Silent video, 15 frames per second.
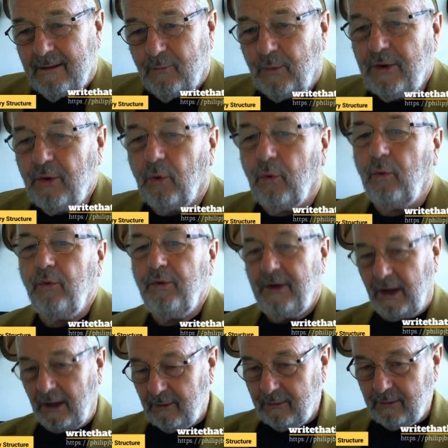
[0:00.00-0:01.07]
We all
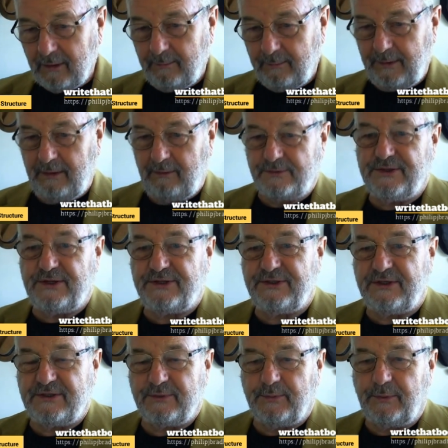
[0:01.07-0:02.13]
know about
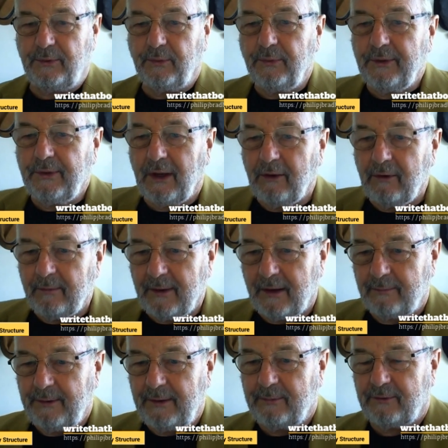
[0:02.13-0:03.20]
resistance. We all know
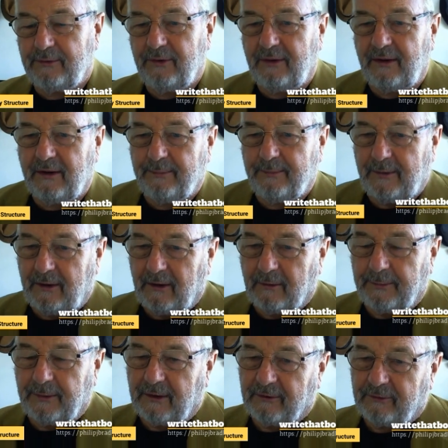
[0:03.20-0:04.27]
about people turning up and
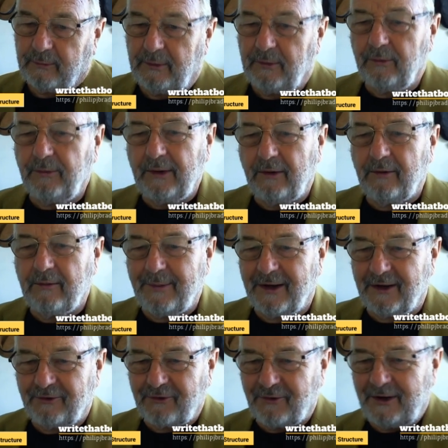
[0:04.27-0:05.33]
helping us. We all know
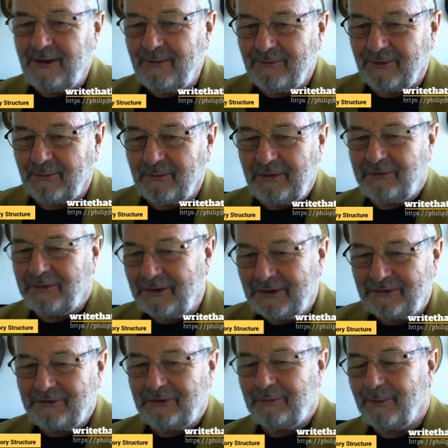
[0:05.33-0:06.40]
about dreams that we think
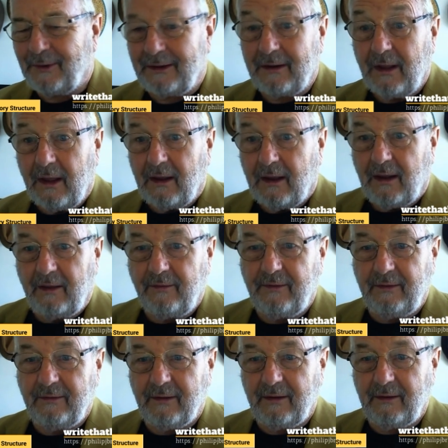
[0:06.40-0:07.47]
are too big and
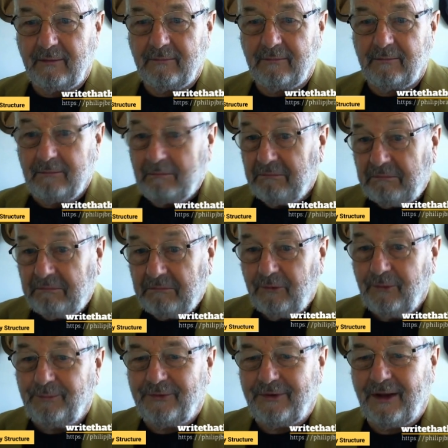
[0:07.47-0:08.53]
then they
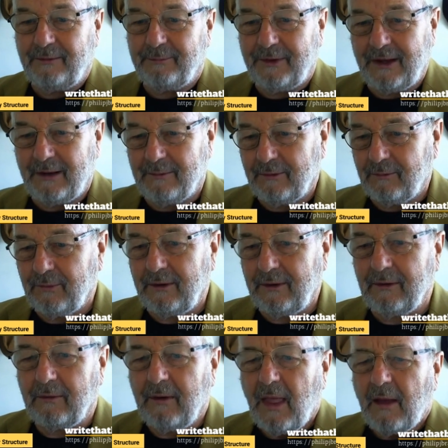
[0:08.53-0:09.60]
start becoming
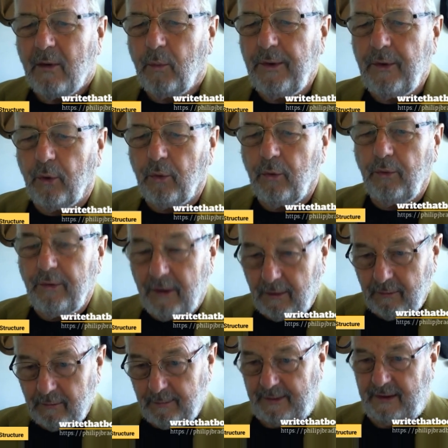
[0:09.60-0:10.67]
real. We all
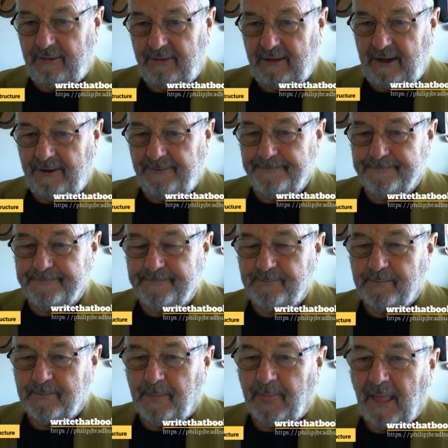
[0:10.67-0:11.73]
know about that.
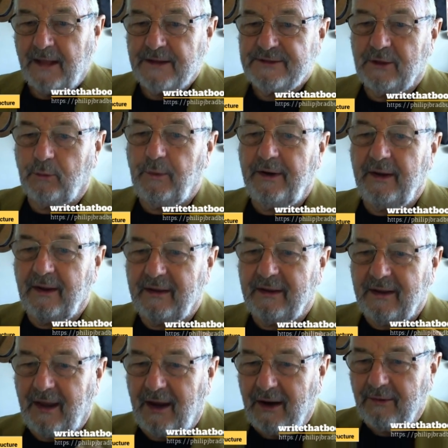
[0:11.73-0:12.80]
So when our
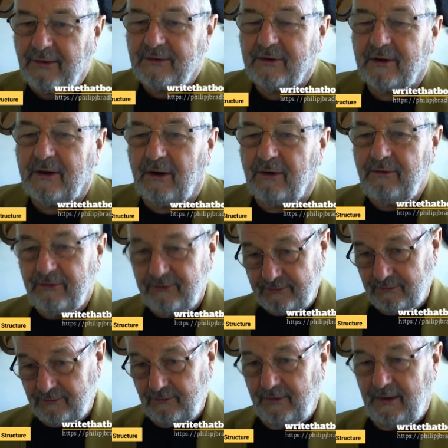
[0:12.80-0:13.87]
character goes
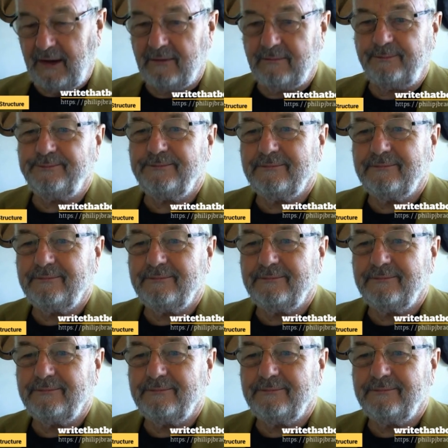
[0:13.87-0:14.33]
through that,